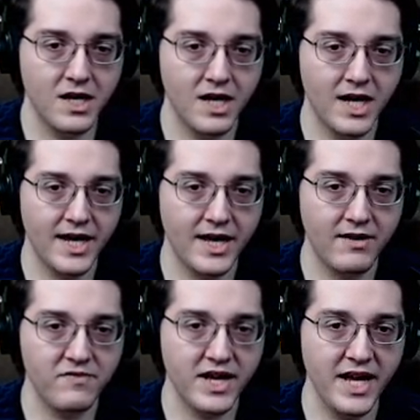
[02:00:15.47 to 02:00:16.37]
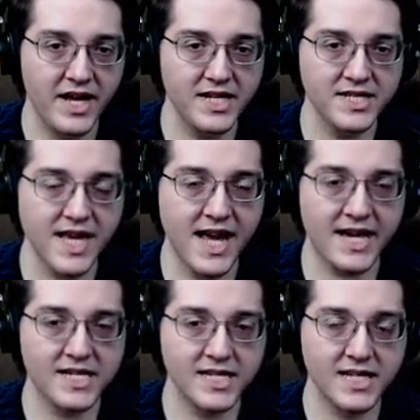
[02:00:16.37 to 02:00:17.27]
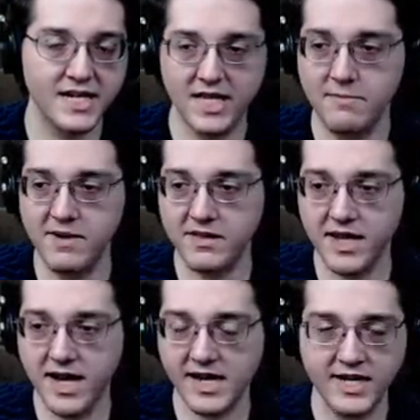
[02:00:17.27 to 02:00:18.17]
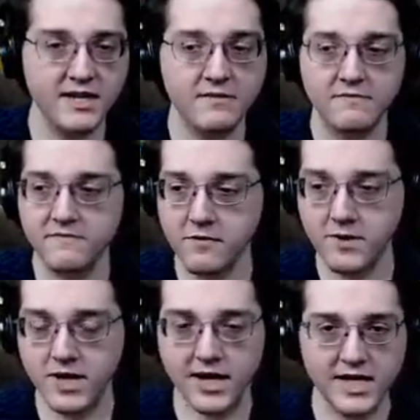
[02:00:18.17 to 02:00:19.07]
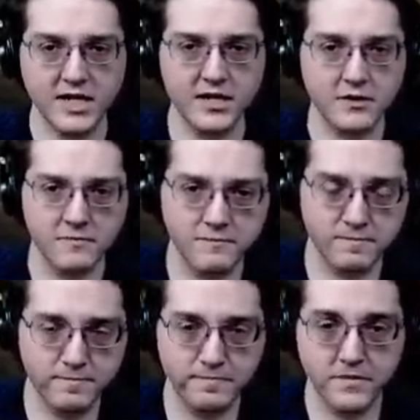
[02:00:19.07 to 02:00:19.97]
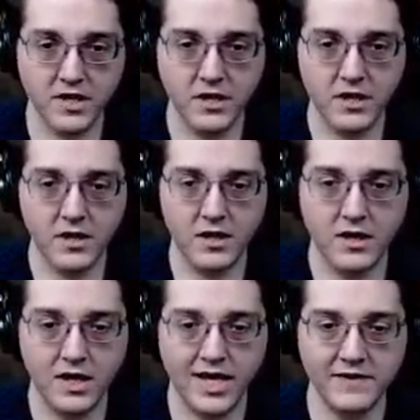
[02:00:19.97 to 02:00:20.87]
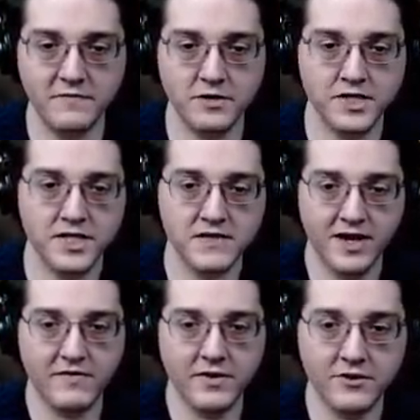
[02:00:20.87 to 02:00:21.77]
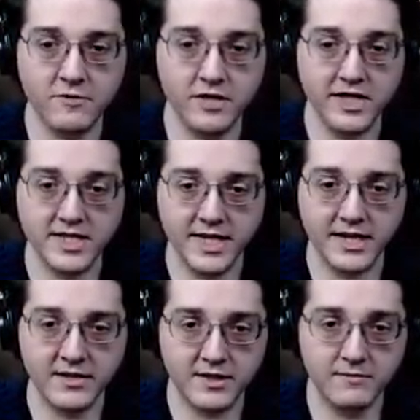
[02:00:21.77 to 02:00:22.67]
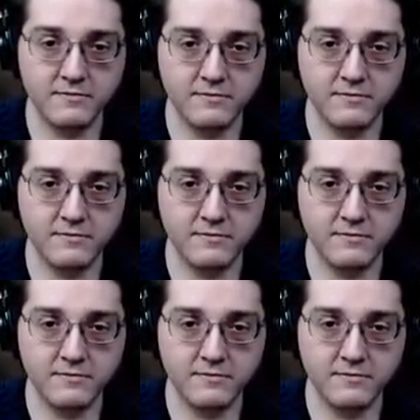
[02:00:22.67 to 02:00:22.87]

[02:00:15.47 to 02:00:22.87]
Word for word: I have exactly the amount that I need for what I need to do. And of course, this 500 will get scaled